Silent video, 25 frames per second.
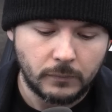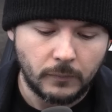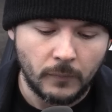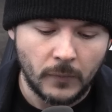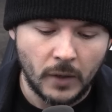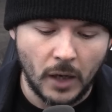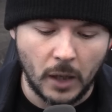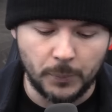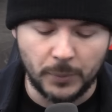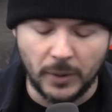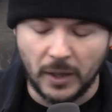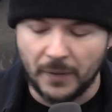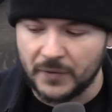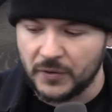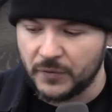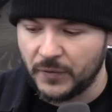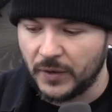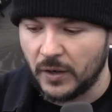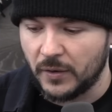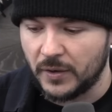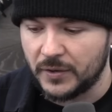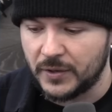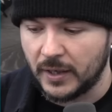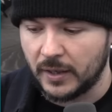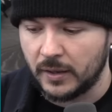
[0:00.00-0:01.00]
I'll play this
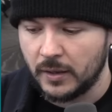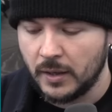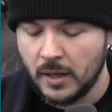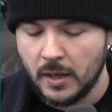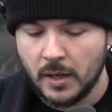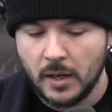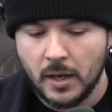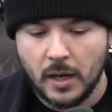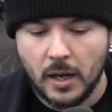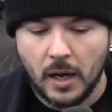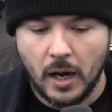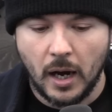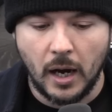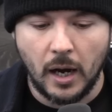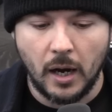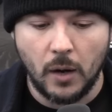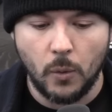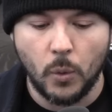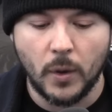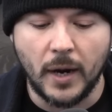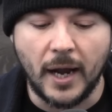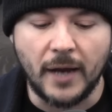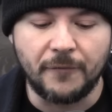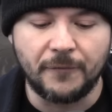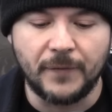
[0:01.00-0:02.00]
video in a second. Uh,
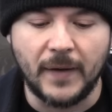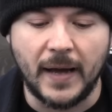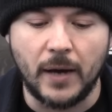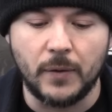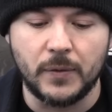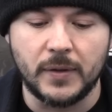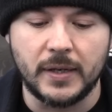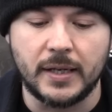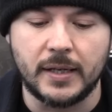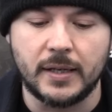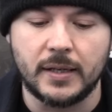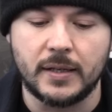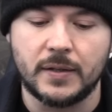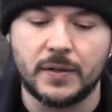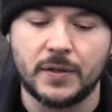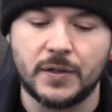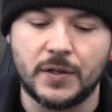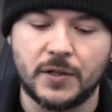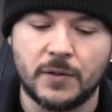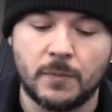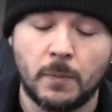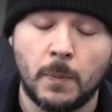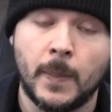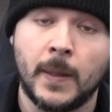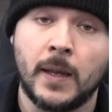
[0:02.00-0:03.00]
what I found
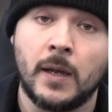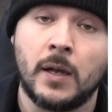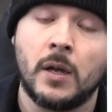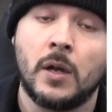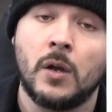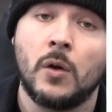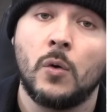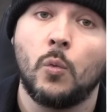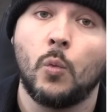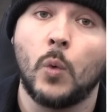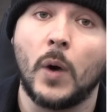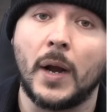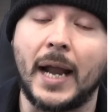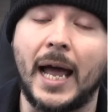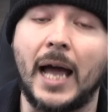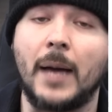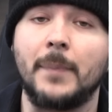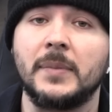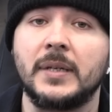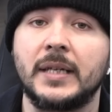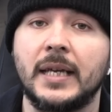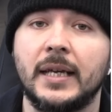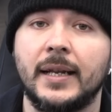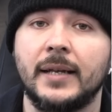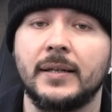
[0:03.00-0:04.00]
is when I'm
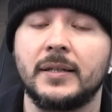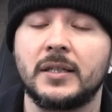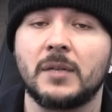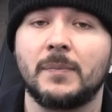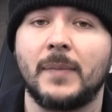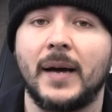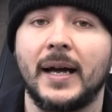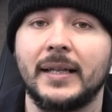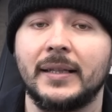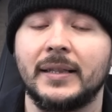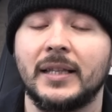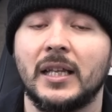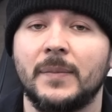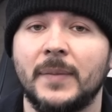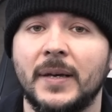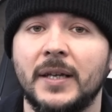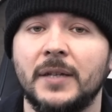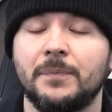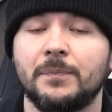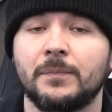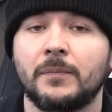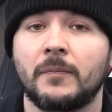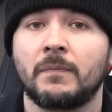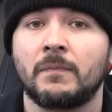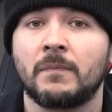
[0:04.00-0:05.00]
getting to my limit,
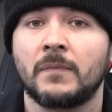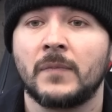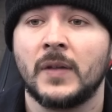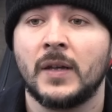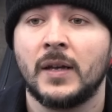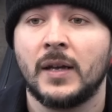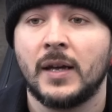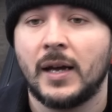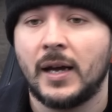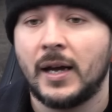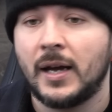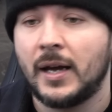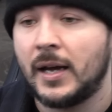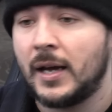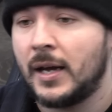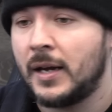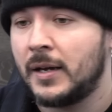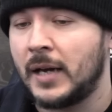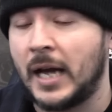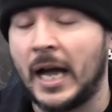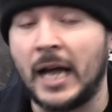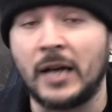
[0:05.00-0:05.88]
I